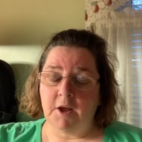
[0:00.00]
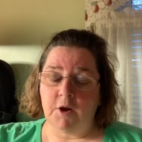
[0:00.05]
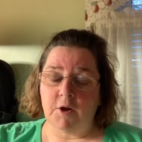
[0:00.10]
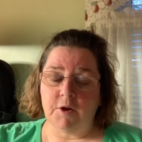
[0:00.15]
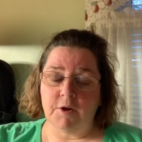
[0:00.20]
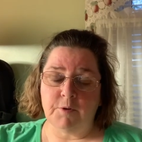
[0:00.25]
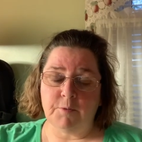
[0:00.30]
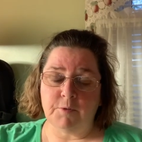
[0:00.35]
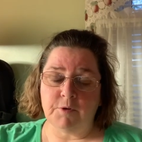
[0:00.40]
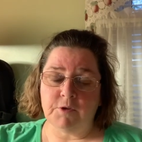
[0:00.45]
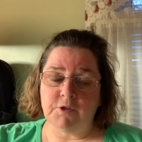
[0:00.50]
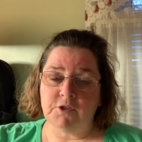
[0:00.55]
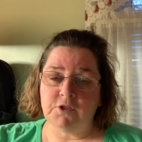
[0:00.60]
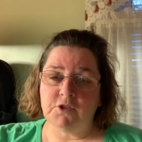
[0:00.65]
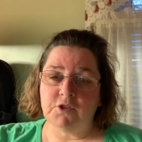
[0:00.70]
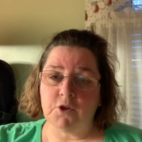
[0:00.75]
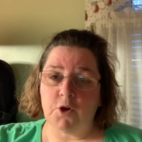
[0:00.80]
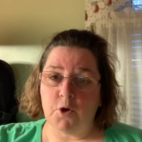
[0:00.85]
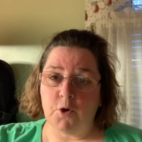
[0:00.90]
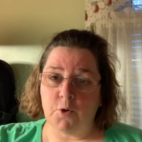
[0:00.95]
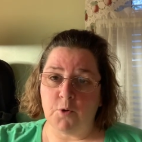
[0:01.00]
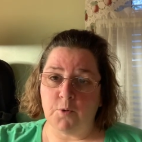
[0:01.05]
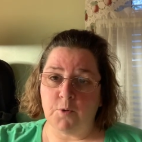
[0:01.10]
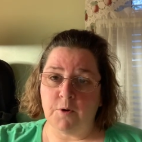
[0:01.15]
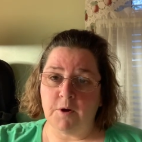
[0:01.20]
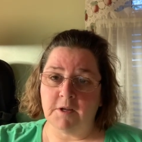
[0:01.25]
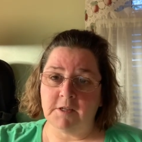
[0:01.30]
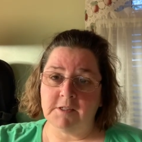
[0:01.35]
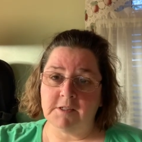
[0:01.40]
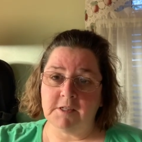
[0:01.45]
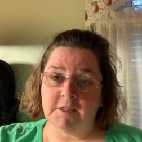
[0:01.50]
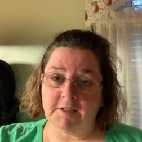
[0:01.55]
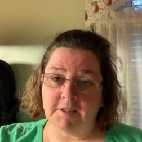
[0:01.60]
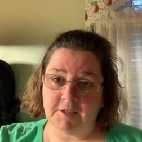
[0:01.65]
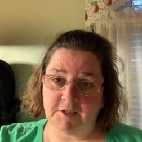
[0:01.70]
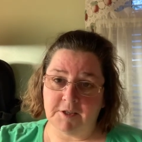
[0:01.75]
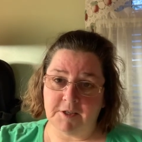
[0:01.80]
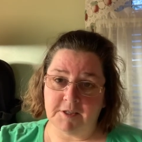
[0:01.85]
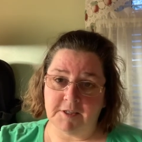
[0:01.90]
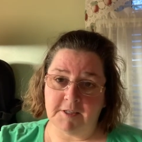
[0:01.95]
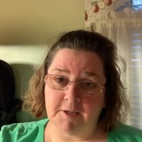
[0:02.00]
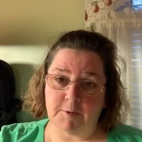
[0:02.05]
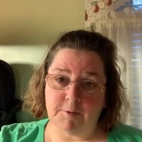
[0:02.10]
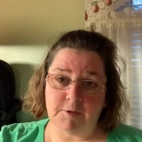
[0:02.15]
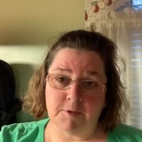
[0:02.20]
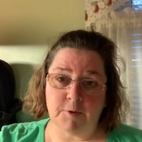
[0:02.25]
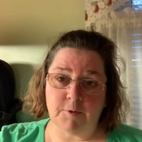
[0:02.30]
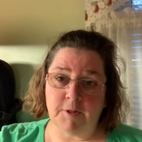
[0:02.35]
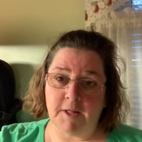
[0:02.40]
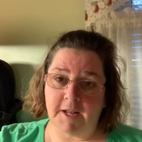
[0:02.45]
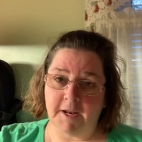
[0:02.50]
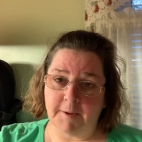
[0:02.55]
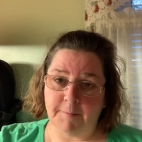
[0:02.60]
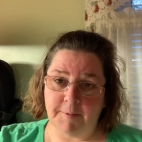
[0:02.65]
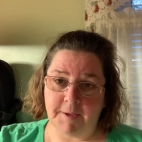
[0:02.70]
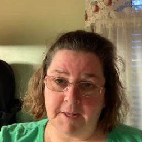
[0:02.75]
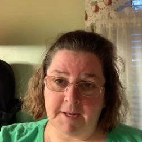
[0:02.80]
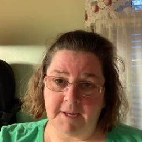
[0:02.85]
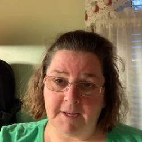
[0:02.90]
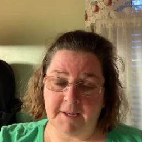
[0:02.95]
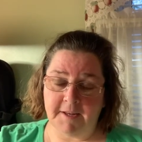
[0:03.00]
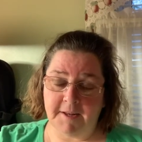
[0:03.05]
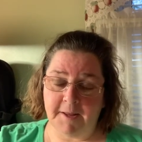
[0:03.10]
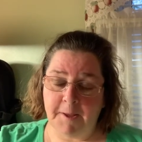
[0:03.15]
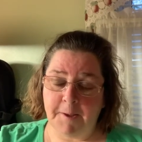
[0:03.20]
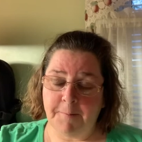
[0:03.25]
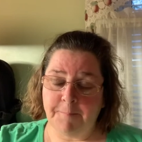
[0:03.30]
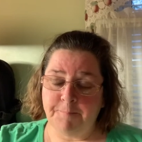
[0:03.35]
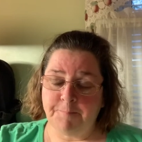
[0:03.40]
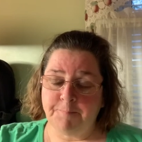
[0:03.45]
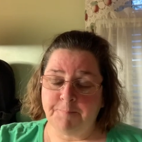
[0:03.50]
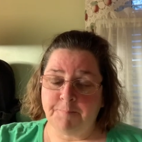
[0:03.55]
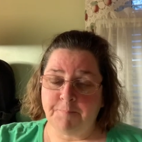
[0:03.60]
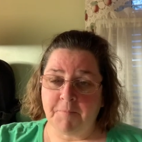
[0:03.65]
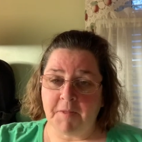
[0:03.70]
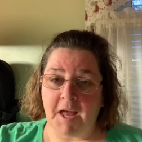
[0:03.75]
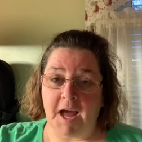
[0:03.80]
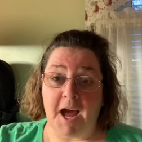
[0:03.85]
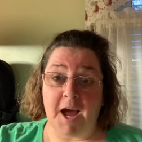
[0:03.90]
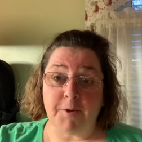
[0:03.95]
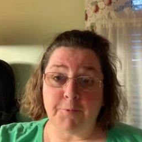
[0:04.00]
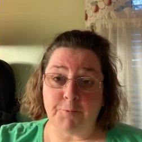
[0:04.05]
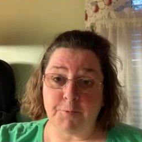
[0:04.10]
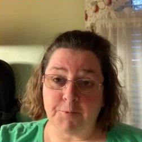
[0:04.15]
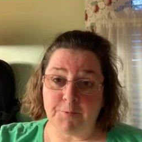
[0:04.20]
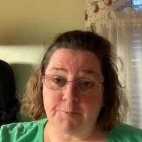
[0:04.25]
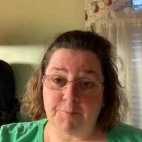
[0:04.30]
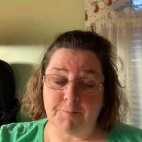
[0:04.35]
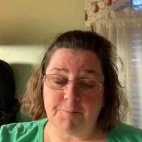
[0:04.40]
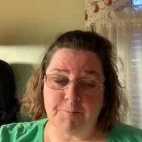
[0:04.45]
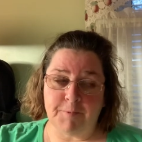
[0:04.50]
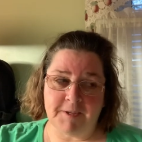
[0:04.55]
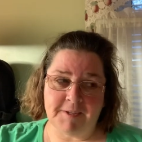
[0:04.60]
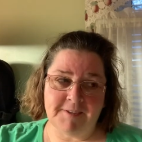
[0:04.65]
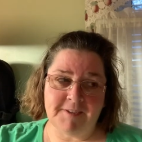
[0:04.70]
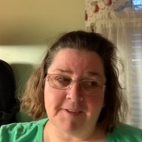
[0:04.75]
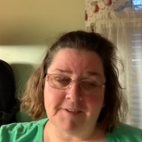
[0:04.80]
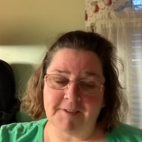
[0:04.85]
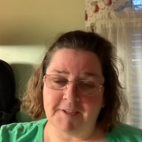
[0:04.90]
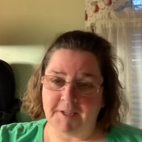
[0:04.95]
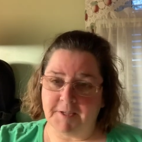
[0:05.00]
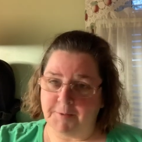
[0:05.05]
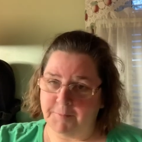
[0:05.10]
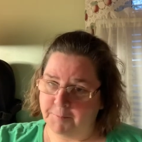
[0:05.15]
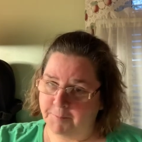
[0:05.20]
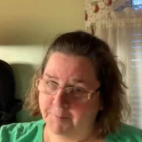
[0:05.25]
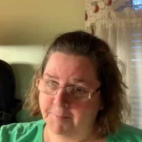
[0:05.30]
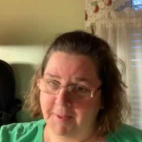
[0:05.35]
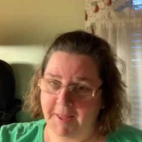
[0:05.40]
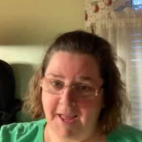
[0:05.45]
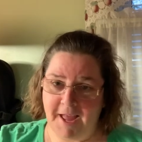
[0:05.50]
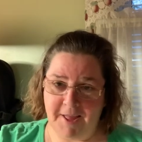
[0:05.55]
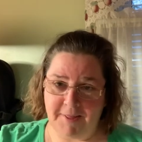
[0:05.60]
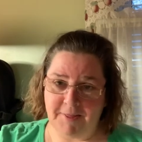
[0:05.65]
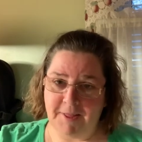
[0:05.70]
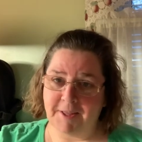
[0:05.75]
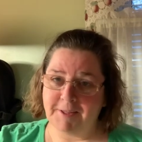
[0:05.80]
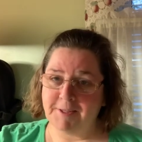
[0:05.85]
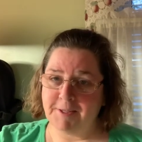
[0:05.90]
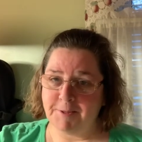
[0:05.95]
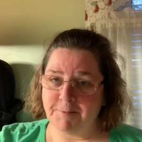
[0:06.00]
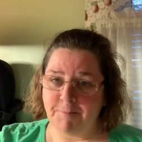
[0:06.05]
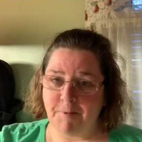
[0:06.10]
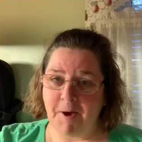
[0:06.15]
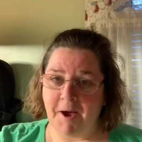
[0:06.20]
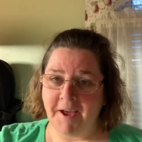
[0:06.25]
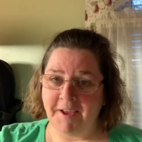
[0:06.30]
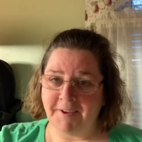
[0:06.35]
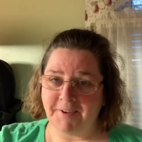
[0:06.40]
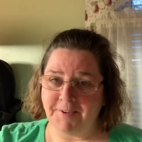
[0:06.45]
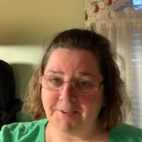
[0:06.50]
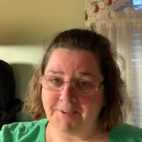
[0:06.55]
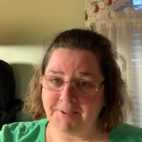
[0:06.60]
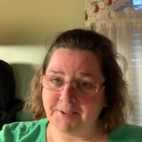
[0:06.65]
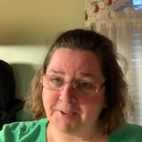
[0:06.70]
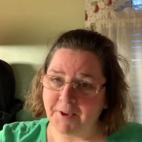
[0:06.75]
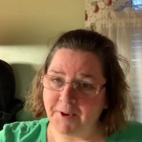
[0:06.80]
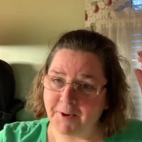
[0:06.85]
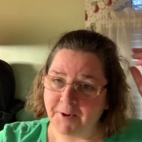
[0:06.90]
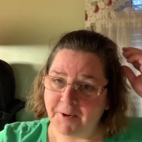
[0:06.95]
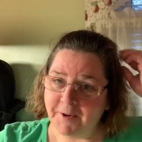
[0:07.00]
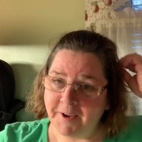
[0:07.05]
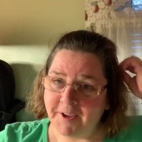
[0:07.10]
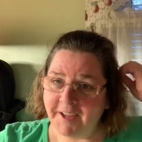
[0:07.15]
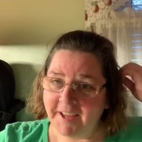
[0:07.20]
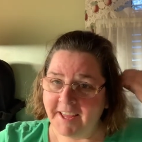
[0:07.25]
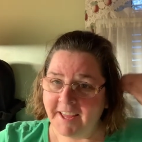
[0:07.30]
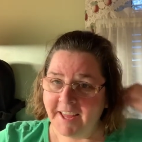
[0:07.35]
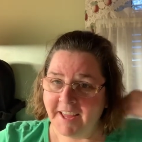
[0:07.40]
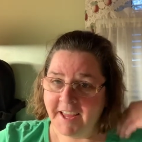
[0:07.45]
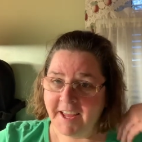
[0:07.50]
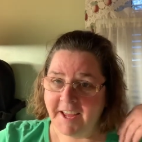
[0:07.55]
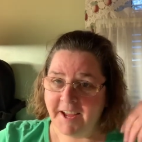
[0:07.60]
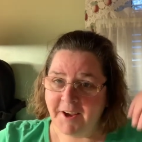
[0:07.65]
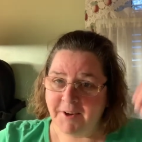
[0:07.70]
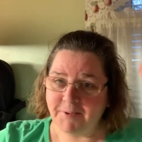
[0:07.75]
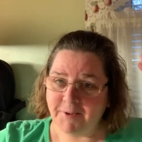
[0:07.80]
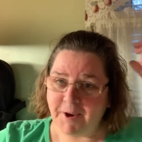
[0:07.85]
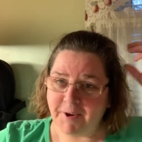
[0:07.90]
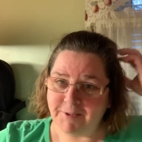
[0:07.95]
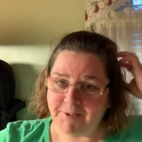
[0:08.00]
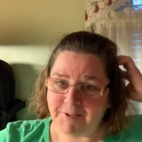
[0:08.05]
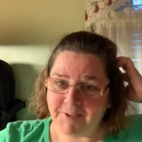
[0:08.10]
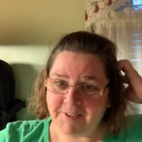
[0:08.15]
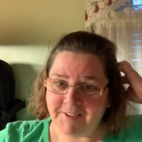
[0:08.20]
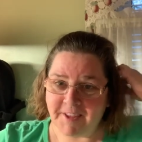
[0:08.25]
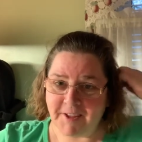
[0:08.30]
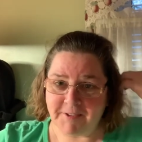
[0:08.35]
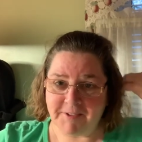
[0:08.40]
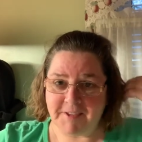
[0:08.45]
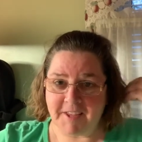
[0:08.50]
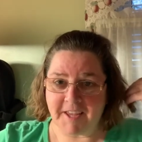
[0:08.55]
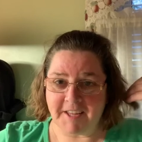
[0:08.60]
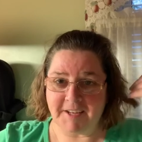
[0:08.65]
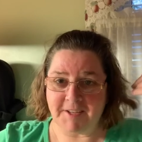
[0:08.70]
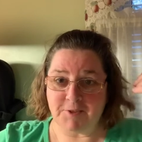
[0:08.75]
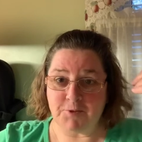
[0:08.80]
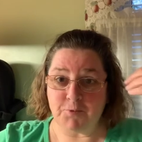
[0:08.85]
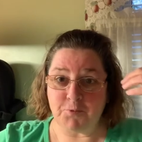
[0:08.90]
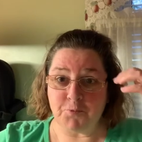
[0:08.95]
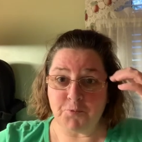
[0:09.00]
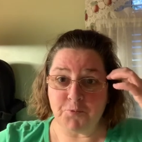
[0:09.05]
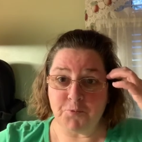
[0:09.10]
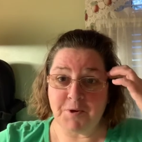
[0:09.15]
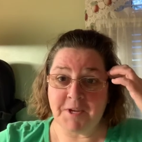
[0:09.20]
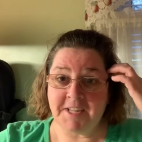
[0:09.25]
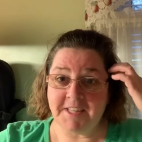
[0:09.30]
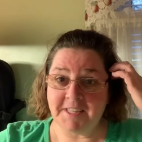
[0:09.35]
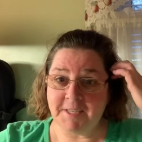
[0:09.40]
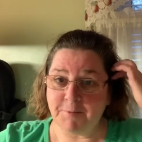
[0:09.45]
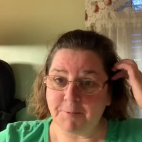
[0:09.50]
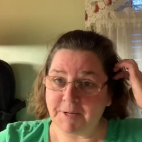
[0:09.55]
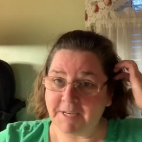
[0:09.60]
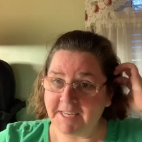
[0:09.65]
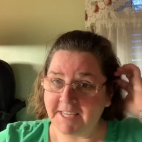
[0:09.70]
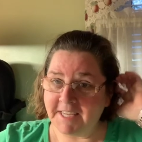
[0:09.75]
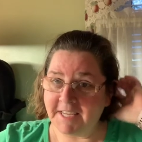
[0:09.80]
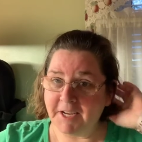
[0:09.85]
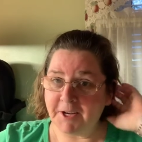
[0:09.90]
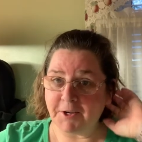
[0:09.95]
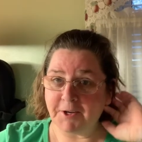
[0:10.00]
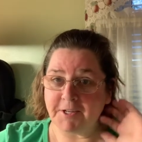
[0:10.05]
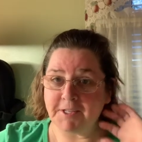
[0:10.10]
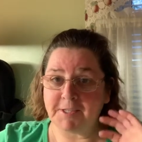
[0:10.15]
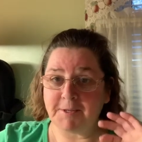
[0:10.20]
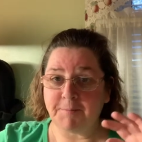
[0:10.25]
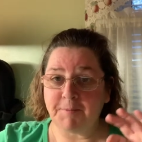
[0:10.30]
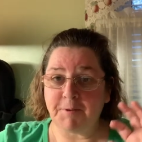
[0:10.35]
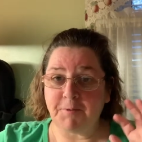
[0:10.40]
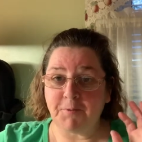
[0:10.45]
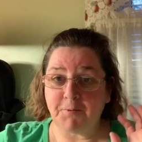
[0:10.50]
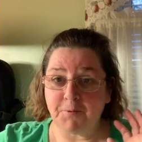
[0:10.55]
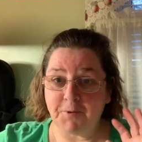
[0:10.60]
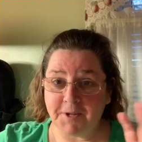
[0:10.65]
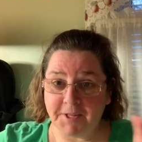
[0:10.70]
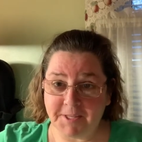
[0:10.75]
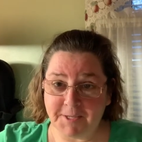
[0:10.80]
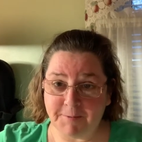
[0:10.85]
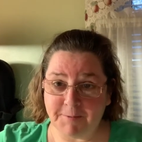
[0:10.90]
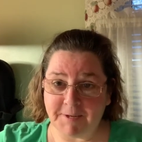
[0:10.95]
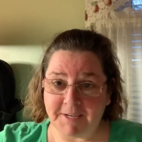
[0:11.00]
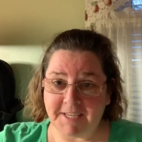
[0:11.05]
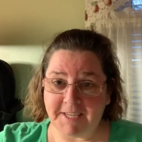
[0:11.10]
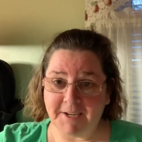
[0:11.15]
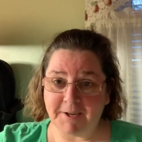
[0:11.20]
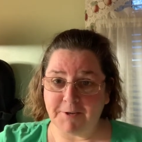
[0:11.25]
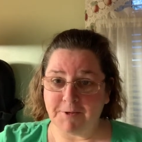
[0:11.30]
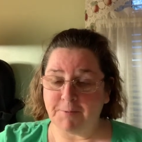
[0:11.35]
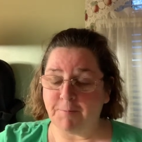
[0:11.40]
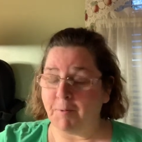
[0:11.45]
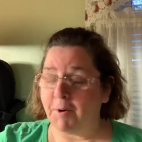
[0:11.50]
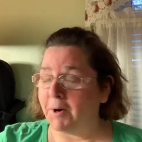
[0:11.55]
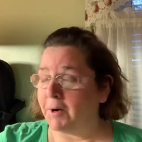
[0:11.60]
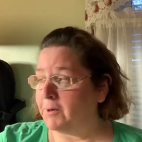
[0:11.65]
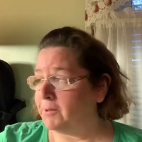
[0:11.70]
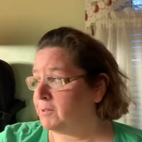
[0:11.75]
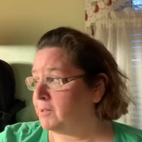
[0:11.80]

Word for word: It was so delicious. I was so glad I made it. I, my son's like, add that to the pile. So I was just outside. It's really windy here and it's gonna be really windy here tomorrow.